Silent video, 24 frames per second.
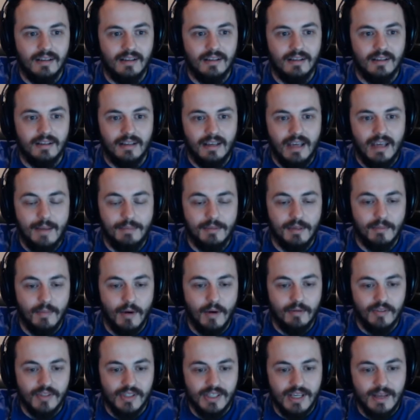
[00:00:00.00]
Captain
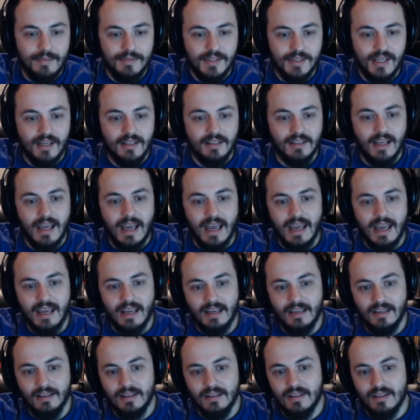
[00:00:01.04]
Marvel steps in,
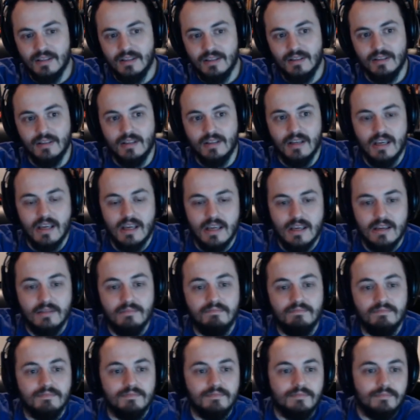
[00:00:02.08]
and he
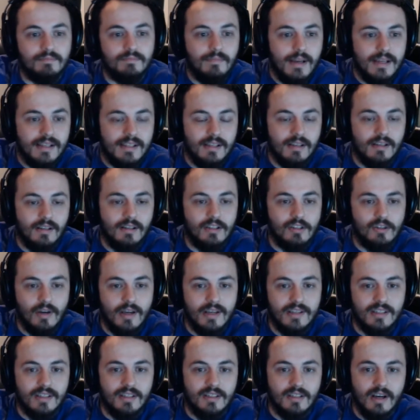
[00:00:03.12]
basically
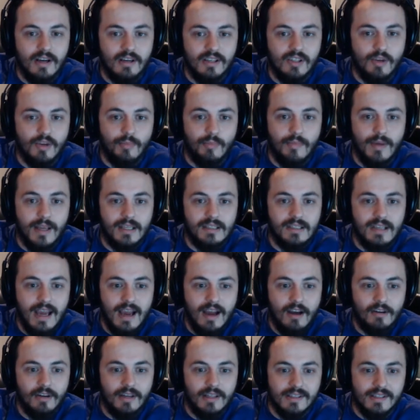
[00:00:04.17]
tries to talk Superman
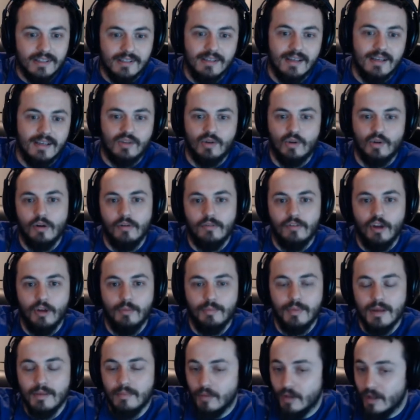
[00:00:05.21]
down. And Sinestro, of all
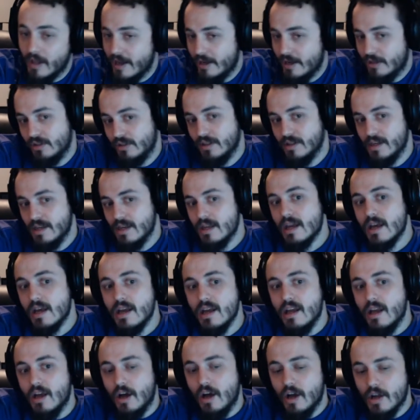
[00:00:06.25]
people, actually
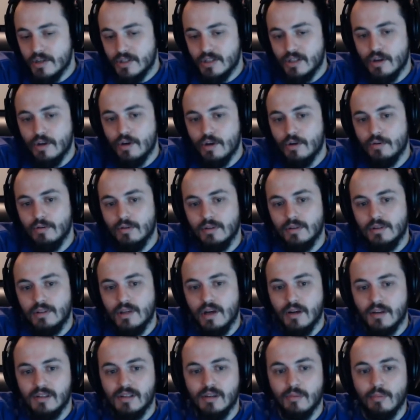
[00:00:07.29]
also
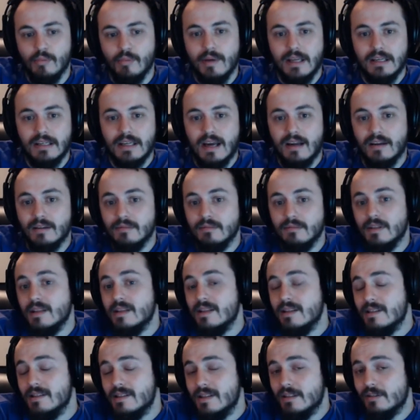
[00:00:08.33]
talks Superman down.
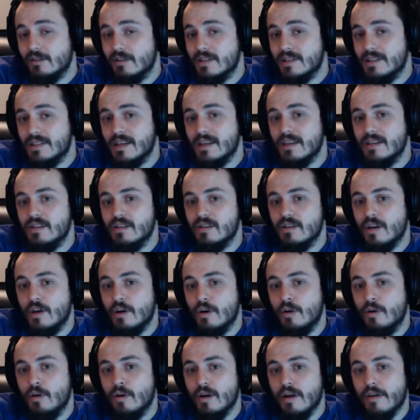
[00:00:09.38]
Essentially says, you
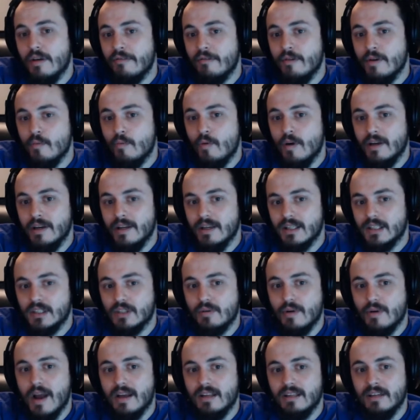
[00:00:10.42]
know, if we want to
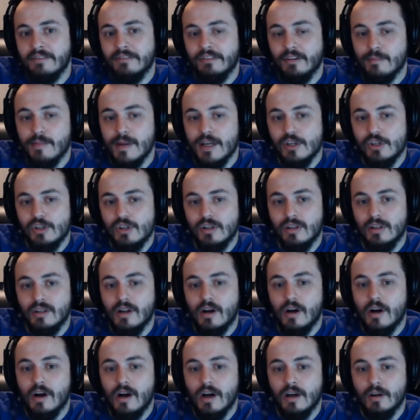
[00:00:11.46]
extract information
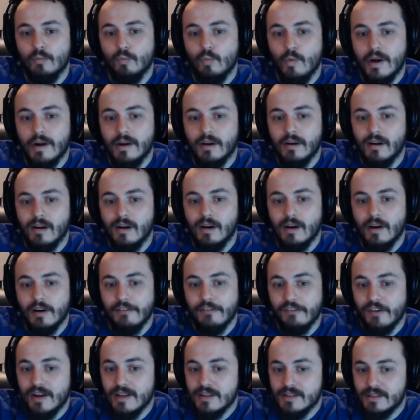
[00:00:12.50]
on where our
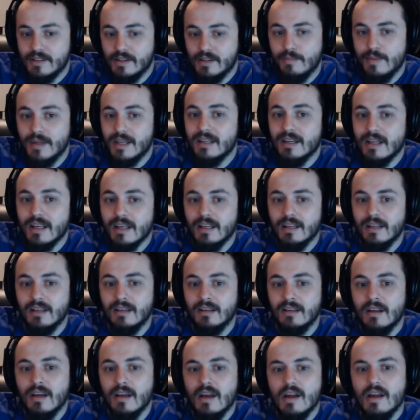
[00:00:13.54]
friends are being
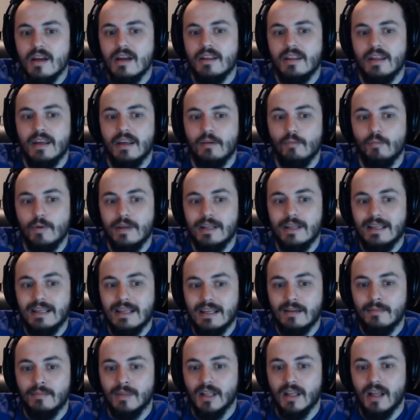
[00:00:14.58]
hidden, then we need
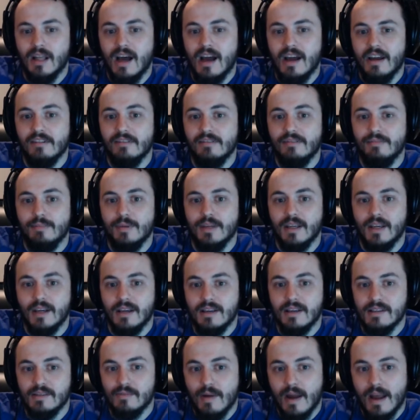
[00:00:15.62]
them alive,
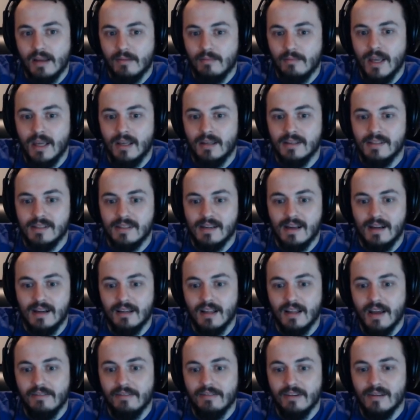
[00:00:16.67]
because Ragman is not
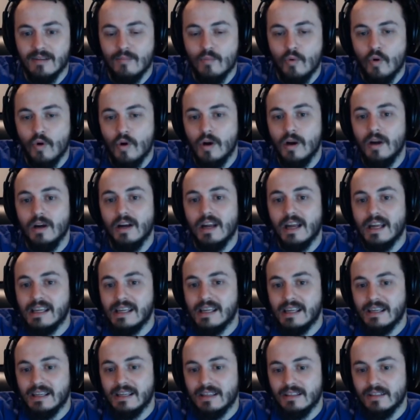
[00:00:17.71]
alive anymore.
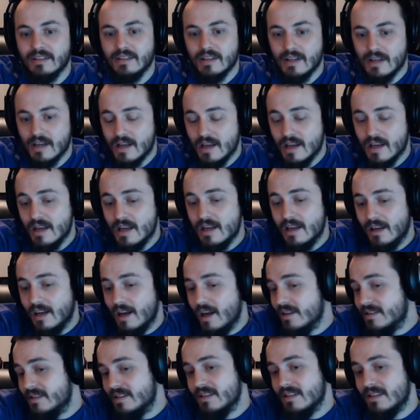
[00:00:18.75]
And
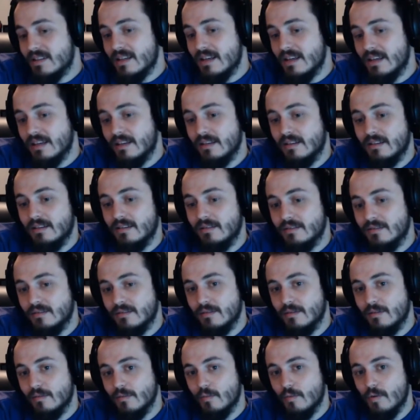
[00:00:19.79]
Constantine
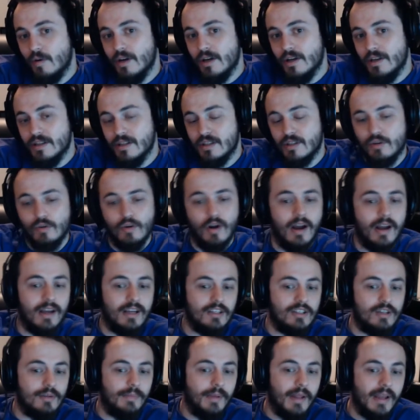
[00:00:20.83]
was trying
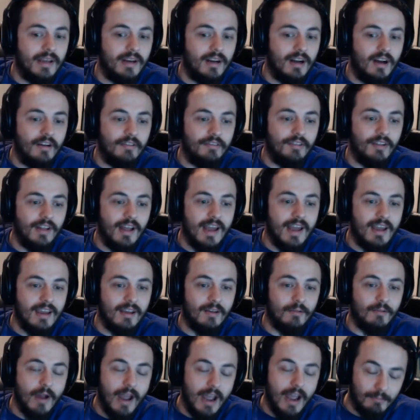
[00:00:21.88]
to play it off like
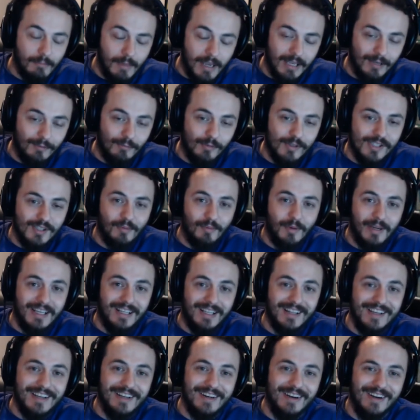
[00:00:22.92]
Ragman was the
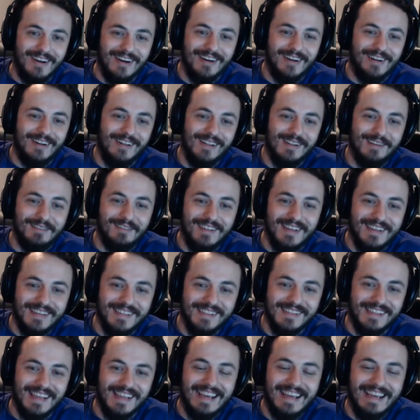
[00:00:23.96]
ringleader in all of
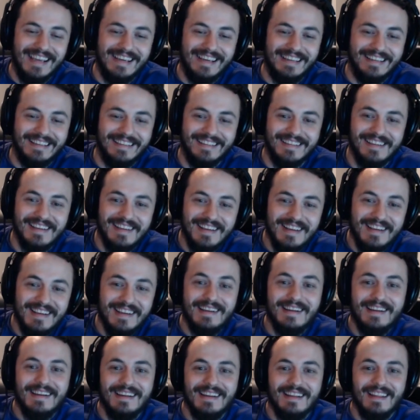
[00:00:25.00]
this, and
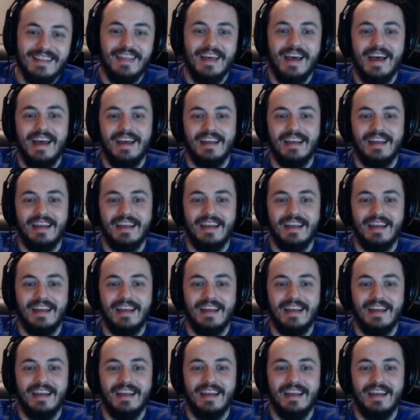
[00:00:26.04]
that